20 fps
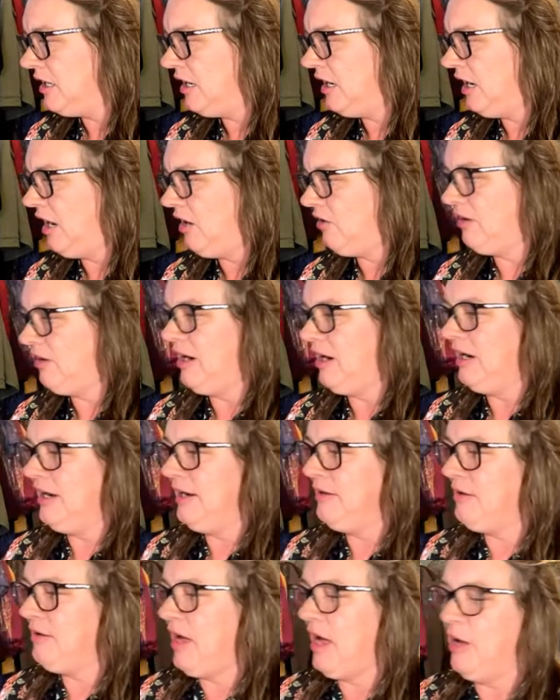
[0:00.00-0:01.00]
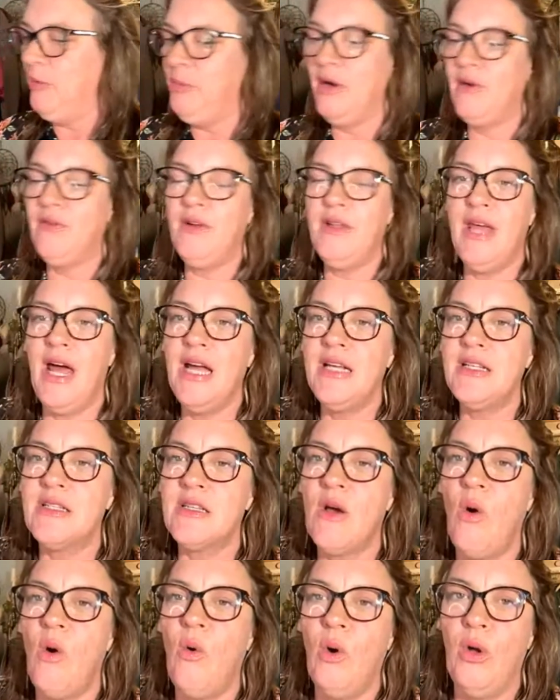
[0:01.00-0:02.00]
All right. Hope everything's
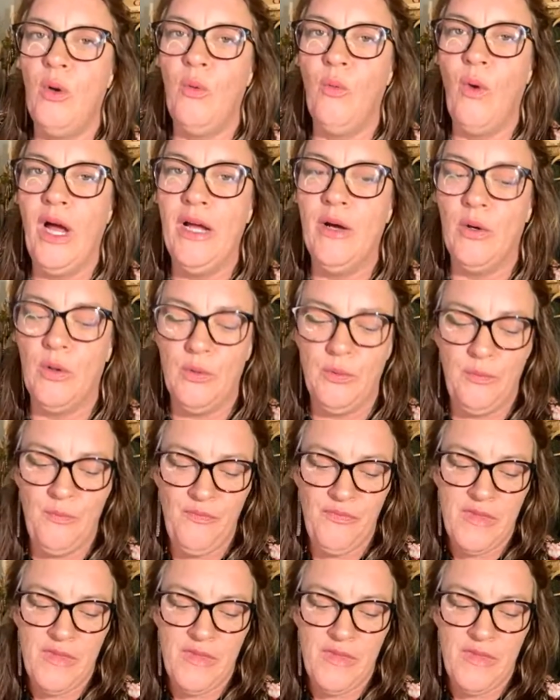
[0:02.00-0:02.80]
going well.